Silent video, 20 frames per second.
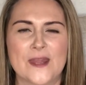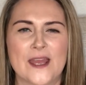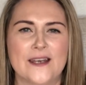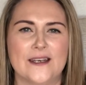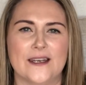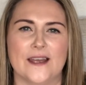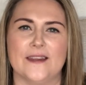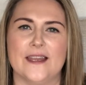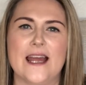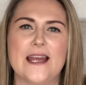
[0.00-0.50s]

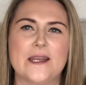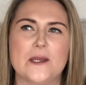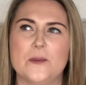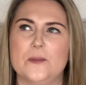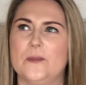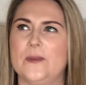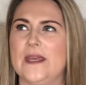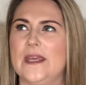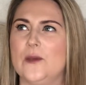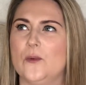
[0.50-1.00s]
Now that can
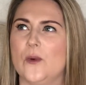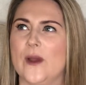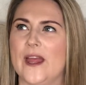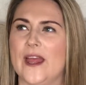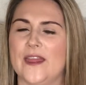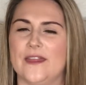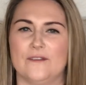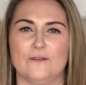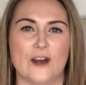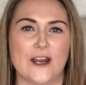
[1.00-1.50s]
be
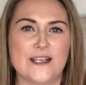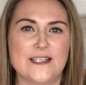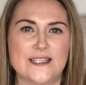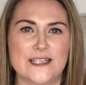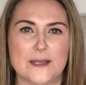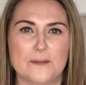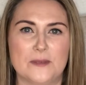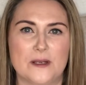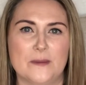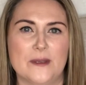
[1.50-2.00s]
with writing
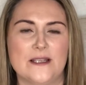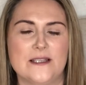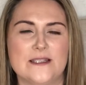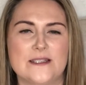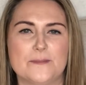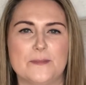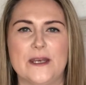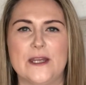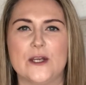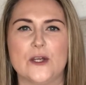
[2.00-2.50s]
implements,
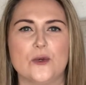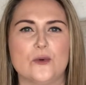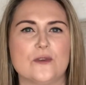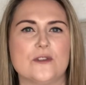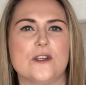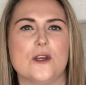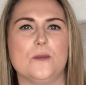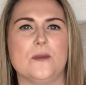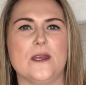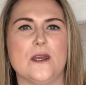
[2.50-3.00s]
but it can
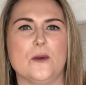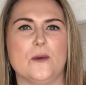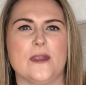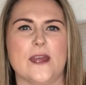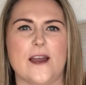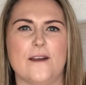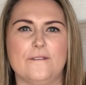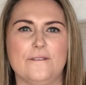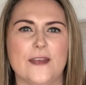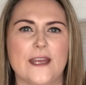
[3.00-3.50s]
also be with
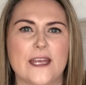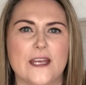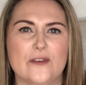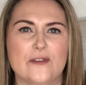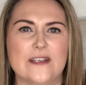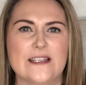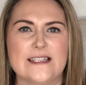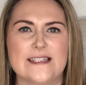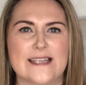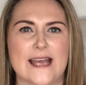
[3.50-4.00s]
our finger
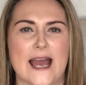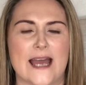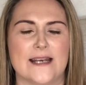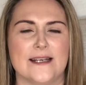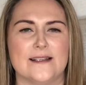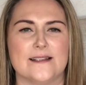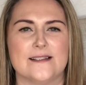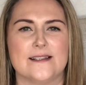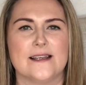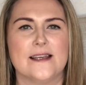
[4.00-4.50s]
and
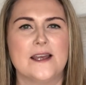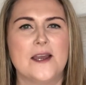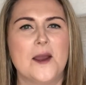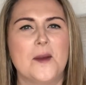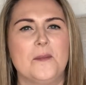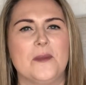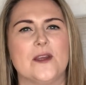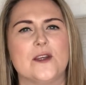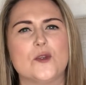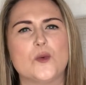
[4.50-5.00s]
sand,
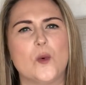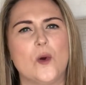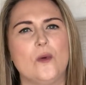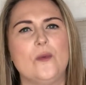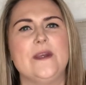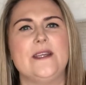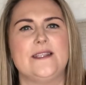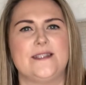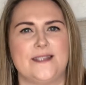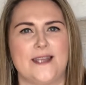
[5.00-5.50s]
because what we
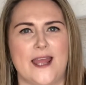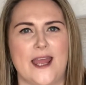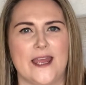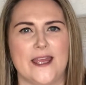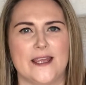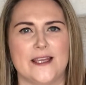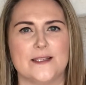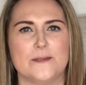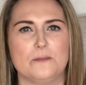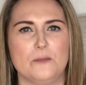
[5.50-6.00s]
say
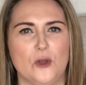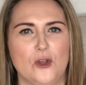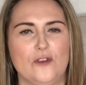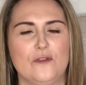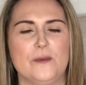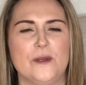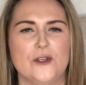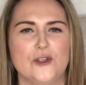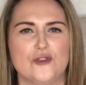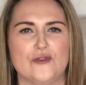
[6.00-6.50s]
is
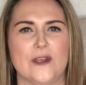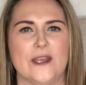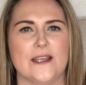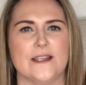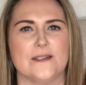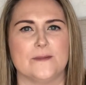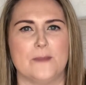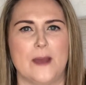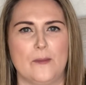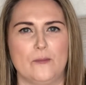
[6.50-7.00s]
movement
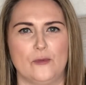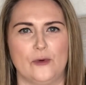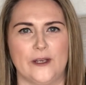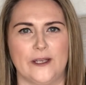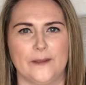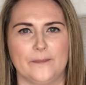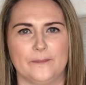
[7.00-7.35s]
triggers memory.